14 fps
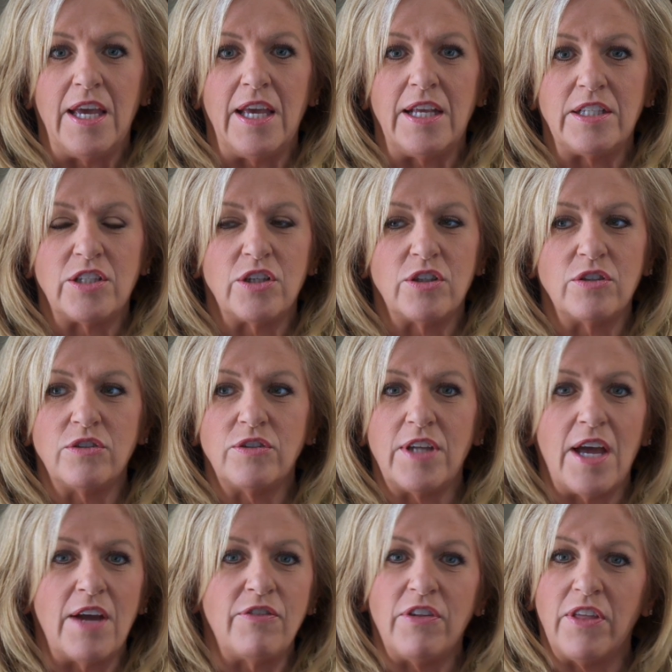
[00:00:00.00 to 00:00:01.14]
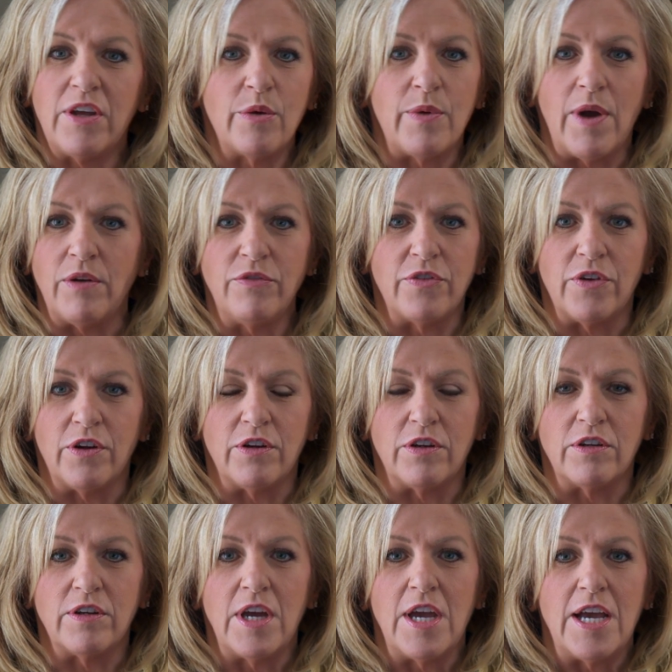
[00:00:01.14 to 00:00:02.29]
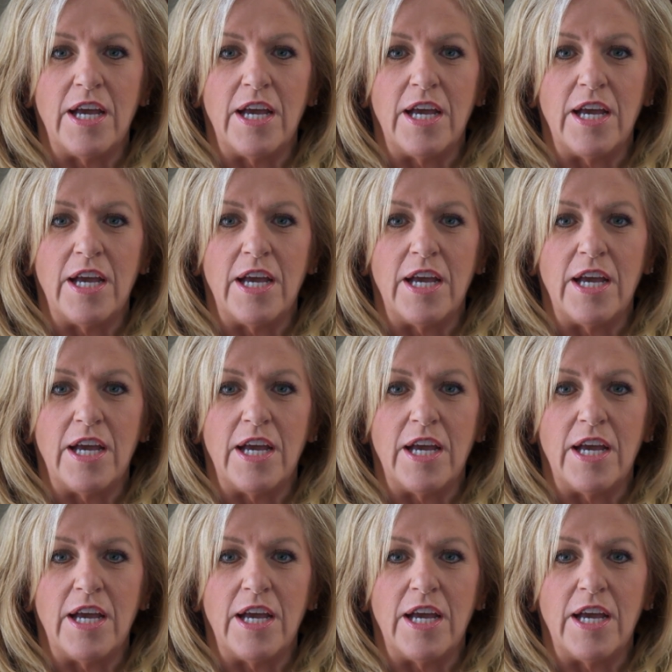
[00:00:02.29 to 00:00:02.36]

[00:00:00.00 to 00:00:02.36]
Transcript: it turned everything around for her.